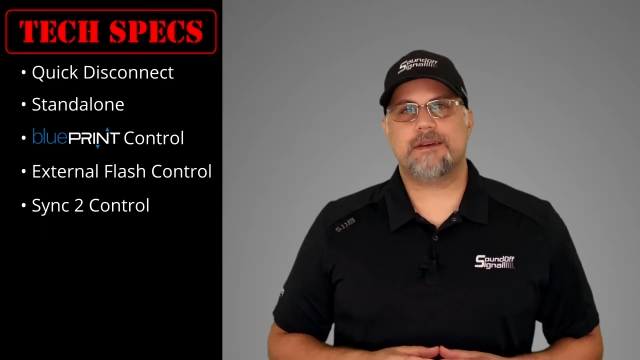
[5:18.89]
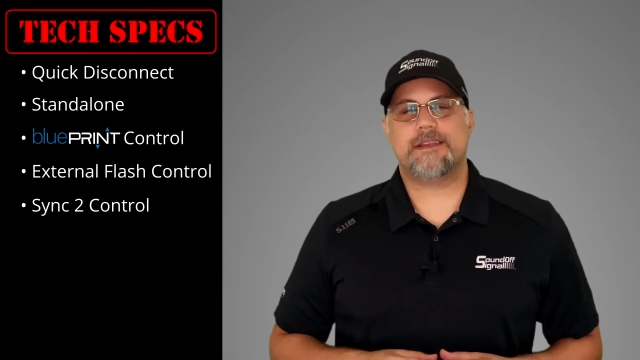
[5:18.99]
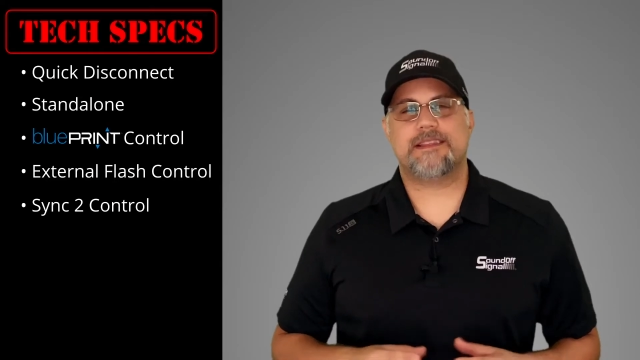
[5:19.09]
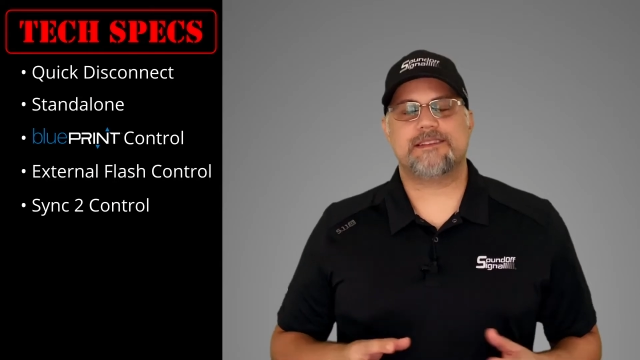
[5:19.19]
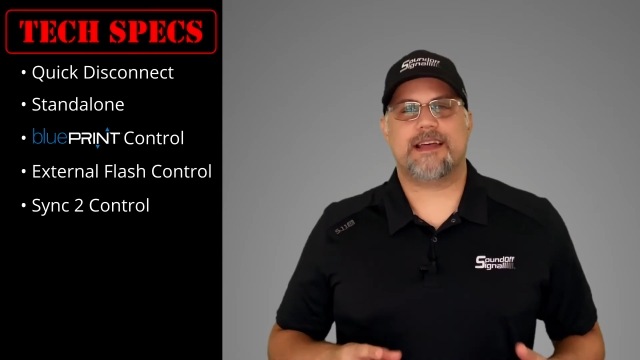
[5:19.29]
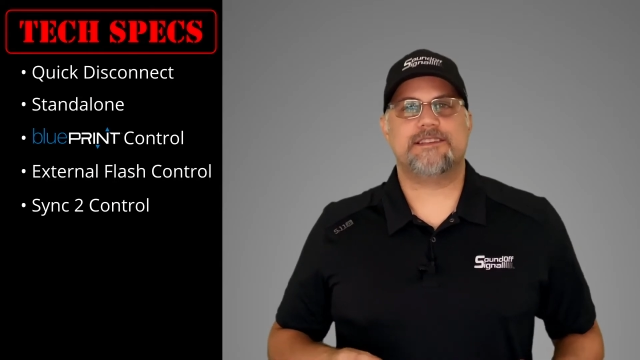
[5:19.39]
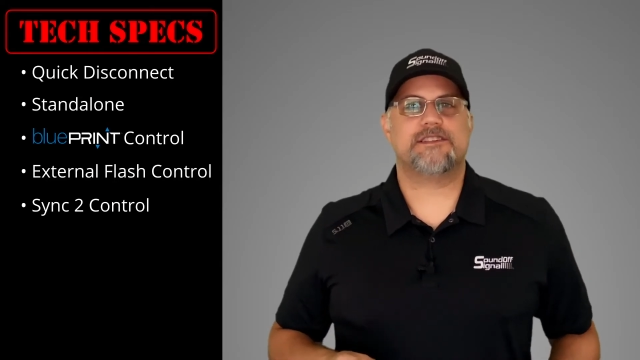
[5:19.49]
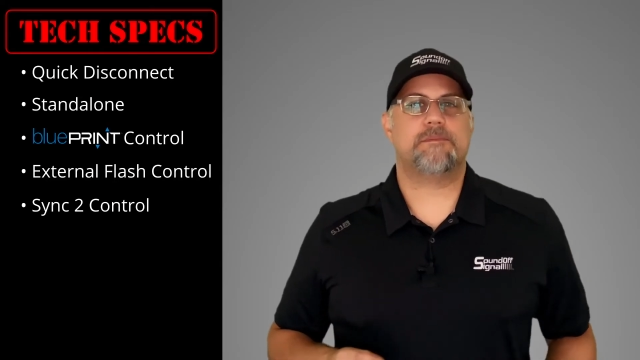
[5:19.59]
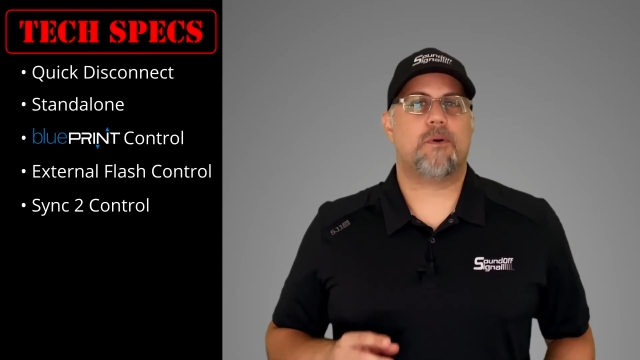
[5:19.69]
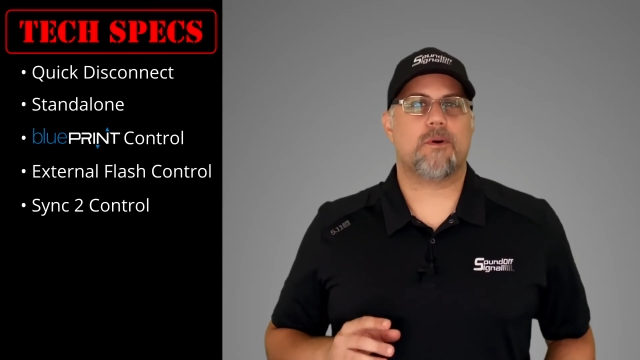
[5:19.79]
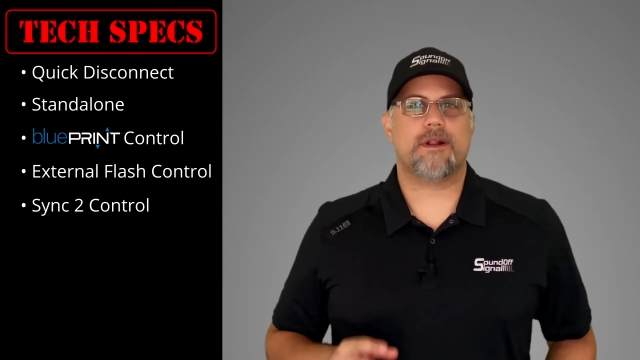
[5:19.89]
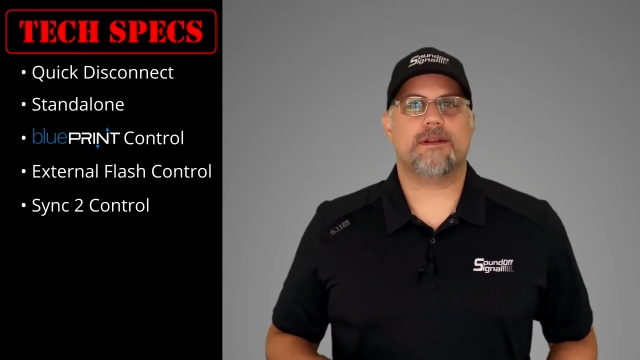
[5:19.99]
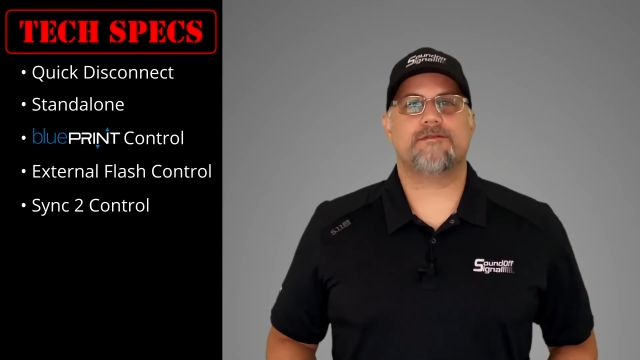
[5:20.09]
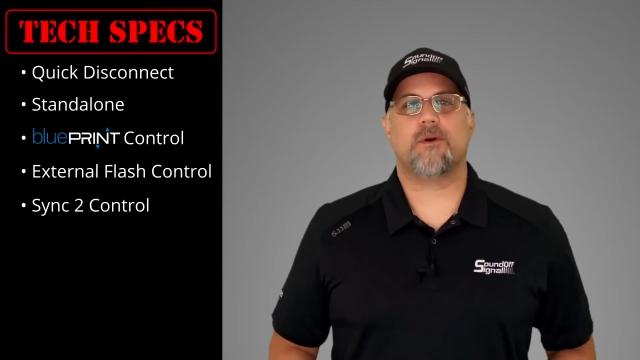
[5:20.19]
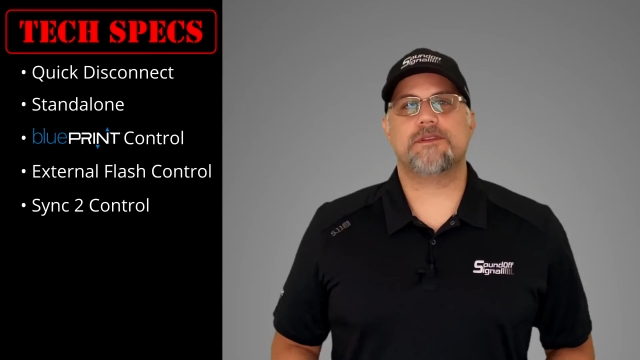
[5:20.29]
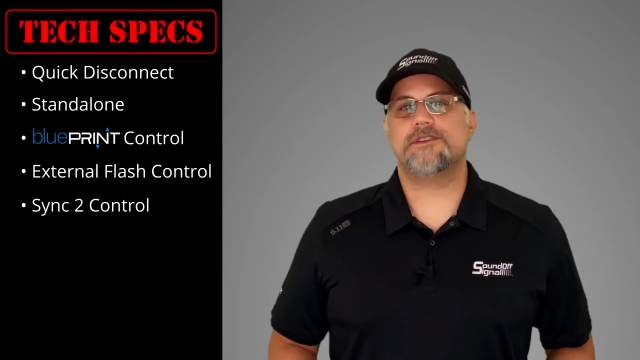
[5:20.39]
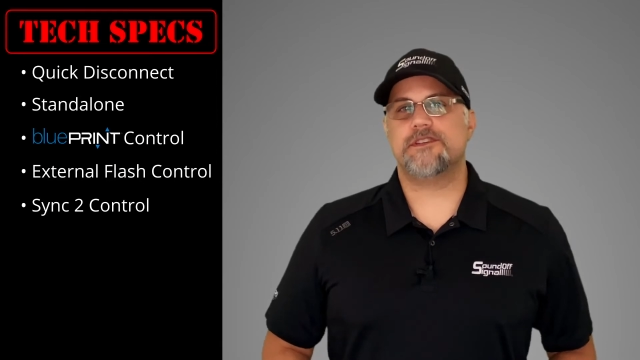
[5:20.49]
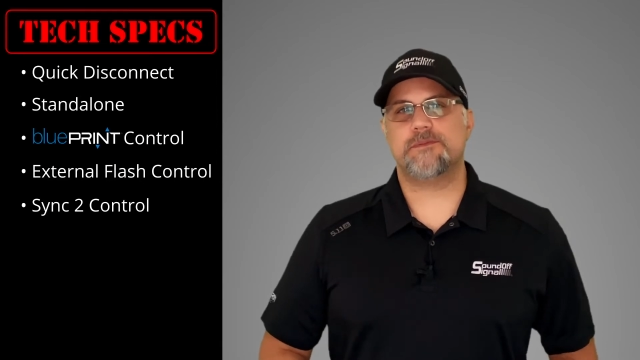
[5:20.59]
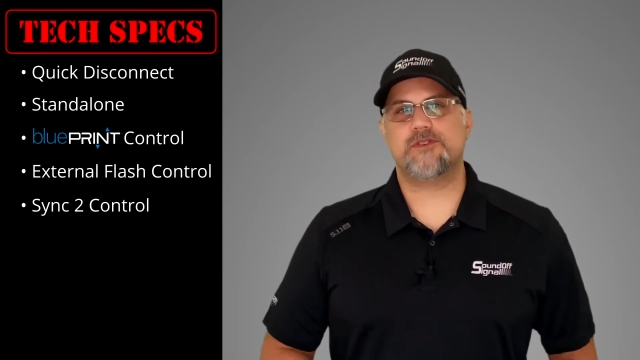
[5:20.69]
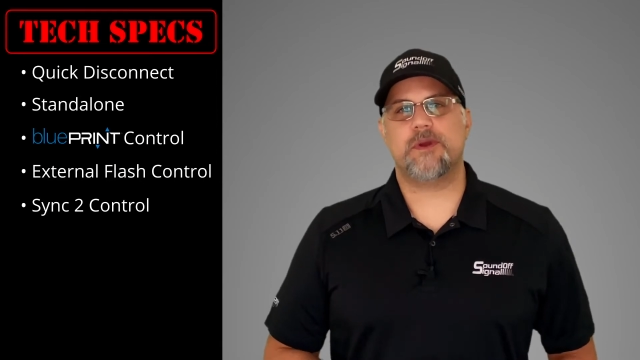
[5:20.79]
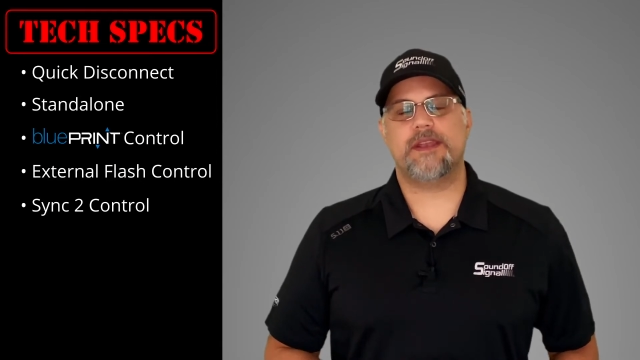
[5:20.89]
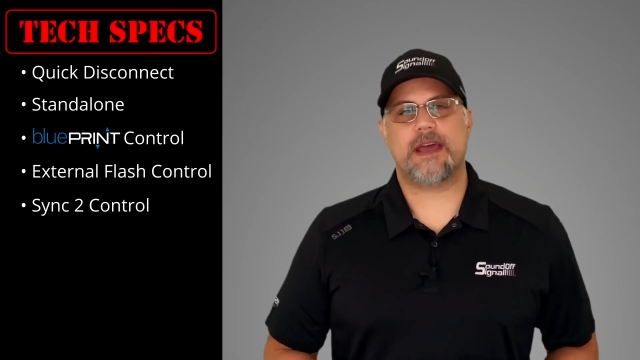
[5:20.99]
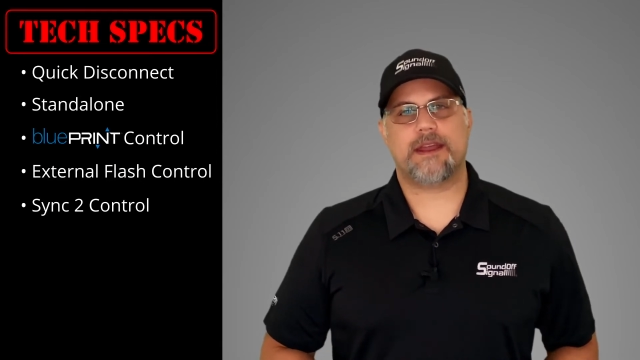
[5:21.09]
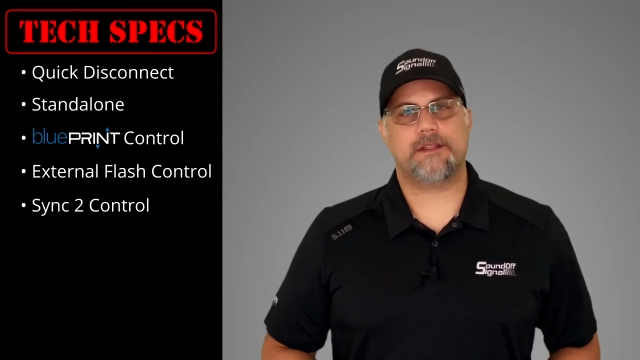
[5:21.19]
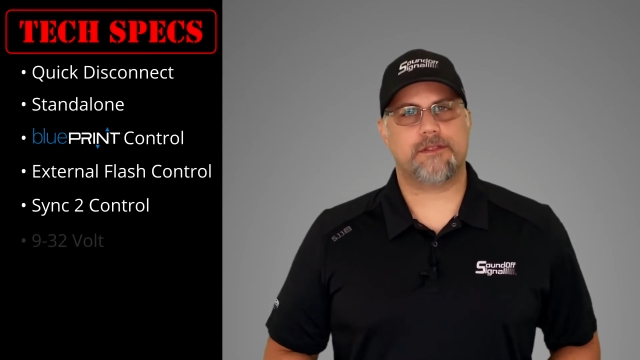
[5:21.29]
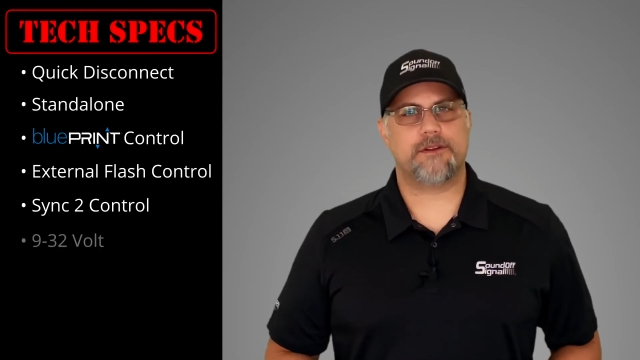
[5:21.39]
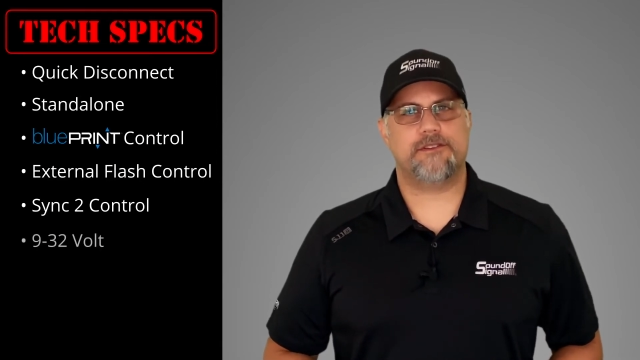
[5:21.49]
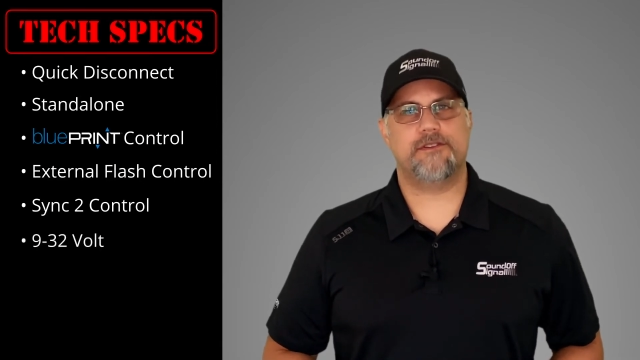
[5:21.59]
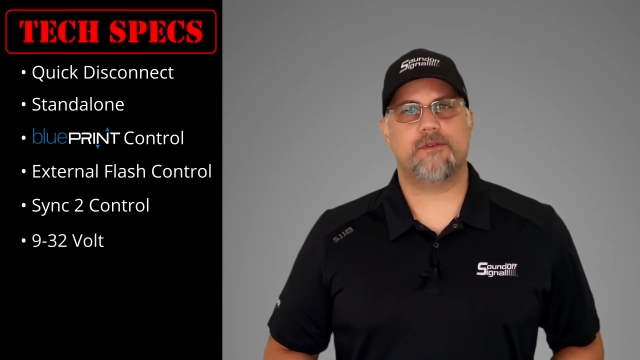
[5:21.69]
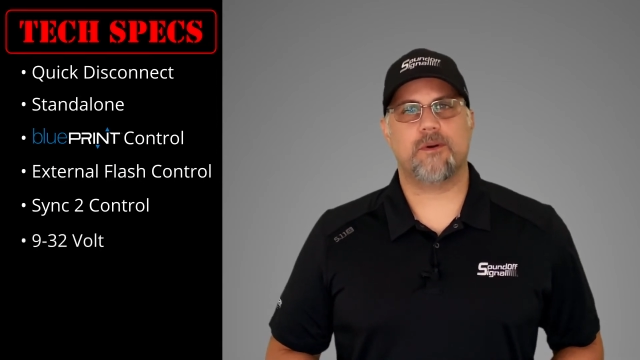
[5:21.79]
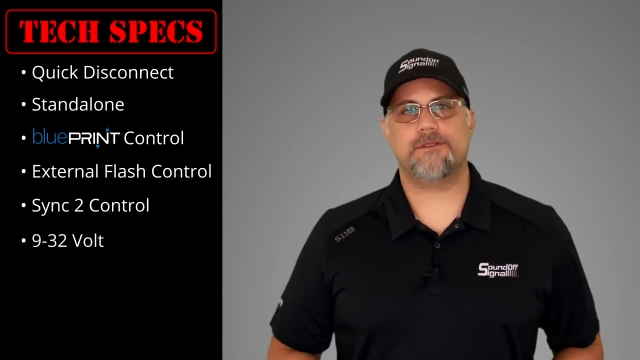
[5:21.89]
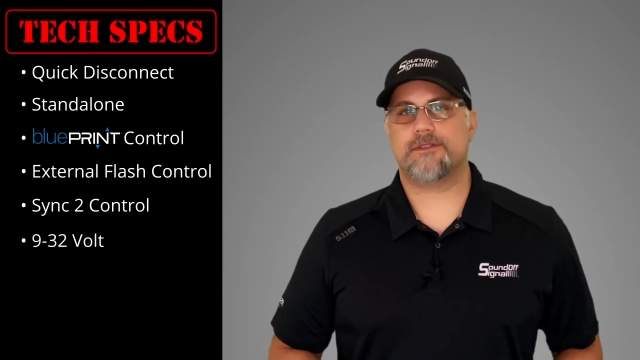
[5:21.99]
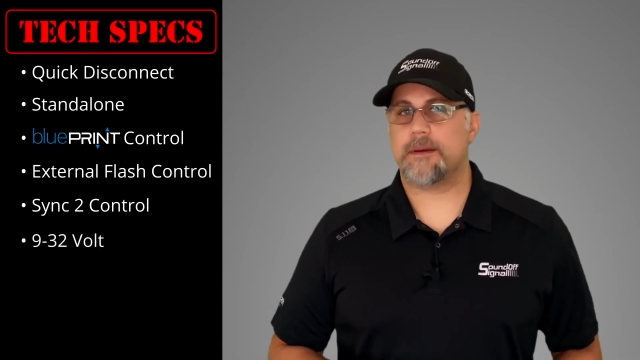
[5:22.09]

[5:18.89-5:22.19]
Now, these lights support voltages between 9 and 32 volts,